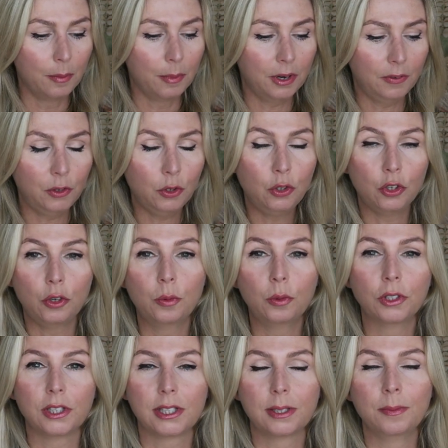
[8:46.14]
But if you
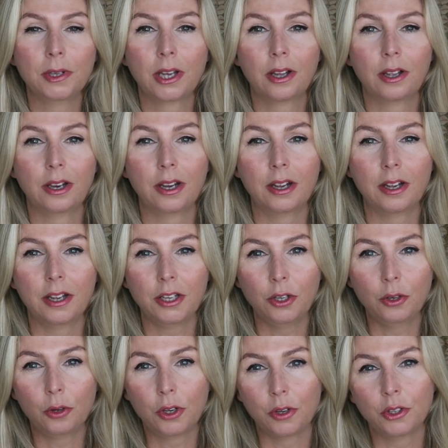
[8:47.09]
do want some colour,
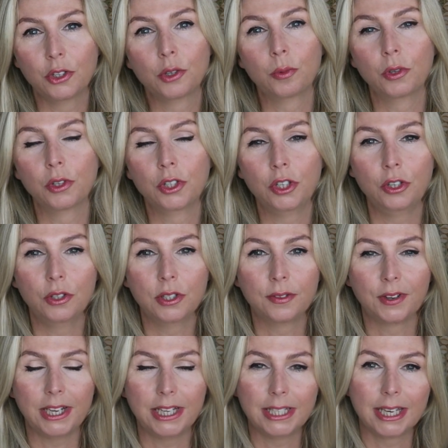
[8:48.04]
you're going to want to
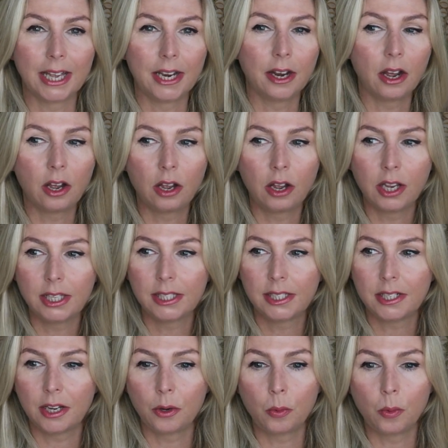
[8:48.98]
use fake tan. I
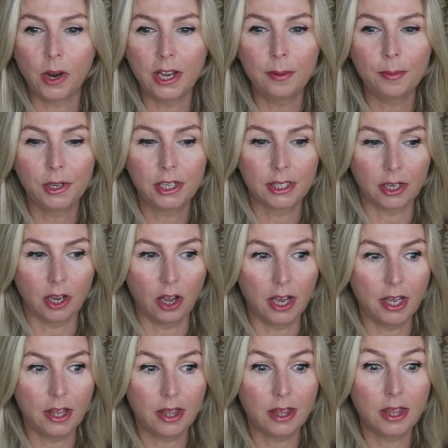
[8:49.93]
stay away because
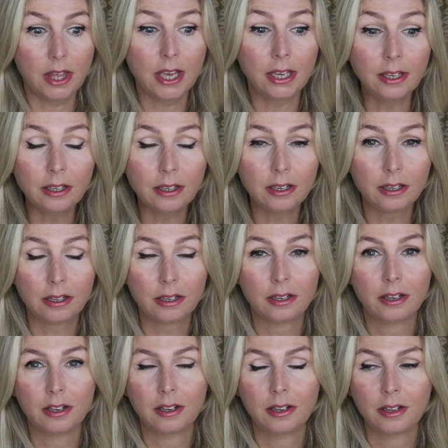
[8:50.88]
I think
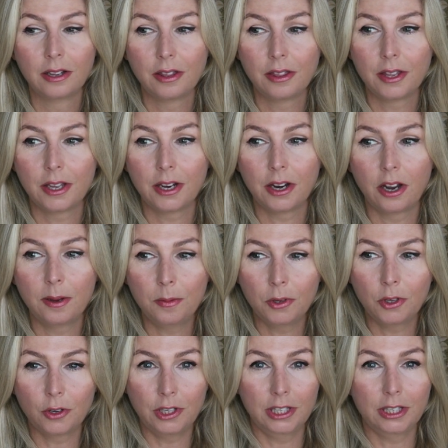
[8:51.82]
that
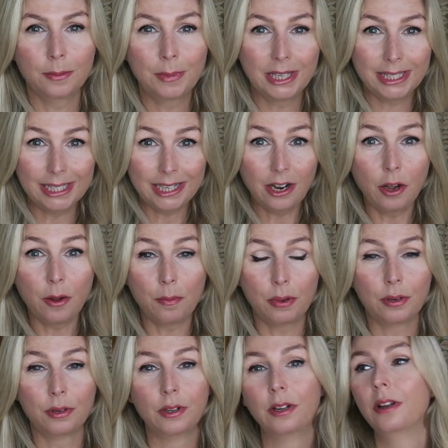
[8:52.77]
I'm going to mess it
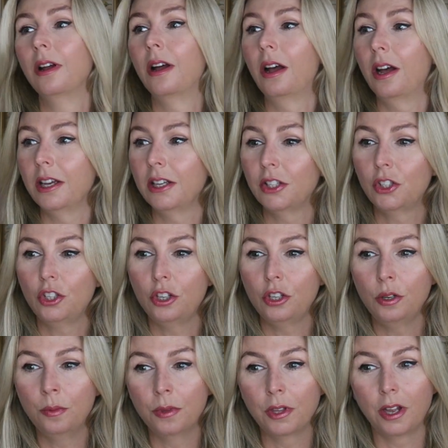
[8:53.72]
up. I
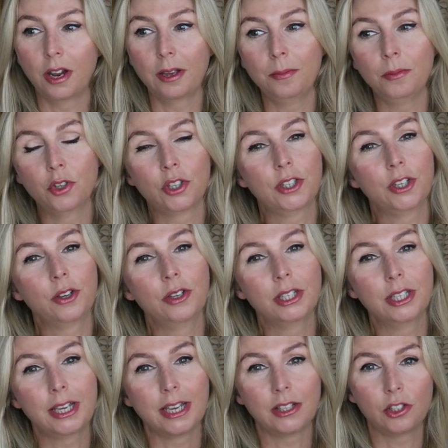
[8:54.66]
assume that I'm just
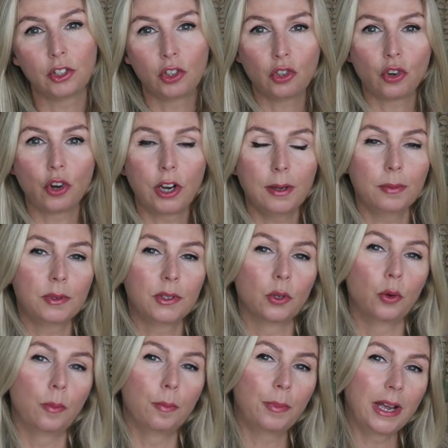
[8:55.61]
going to get
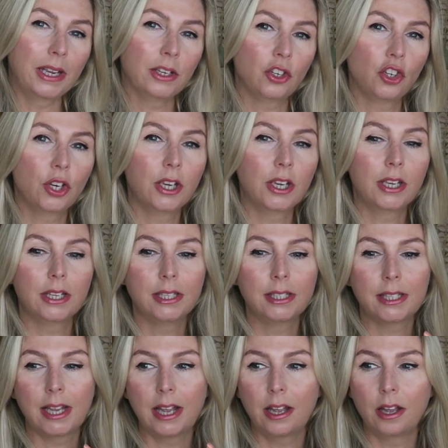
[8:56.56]
stripes or
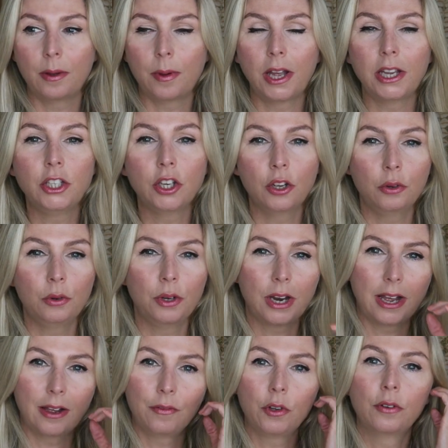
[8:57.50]
patches. I
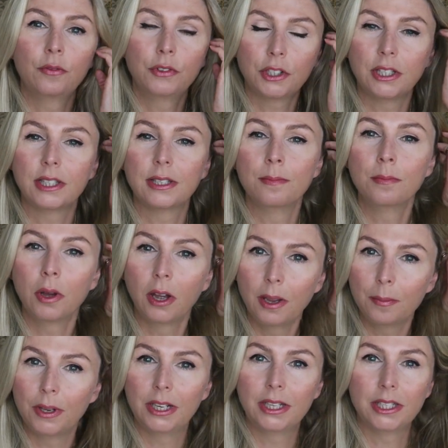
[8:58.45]
don't have confidence in
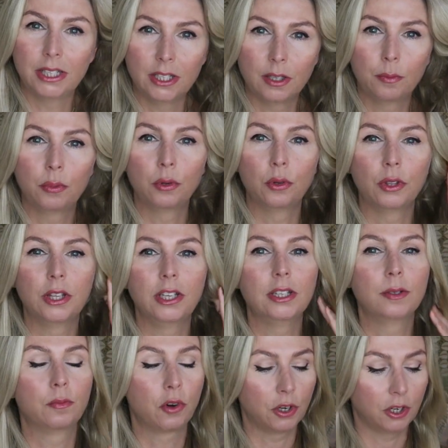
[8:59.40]
my ability to put
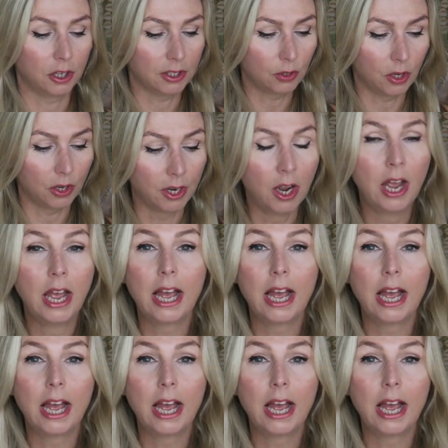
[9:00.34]
these products on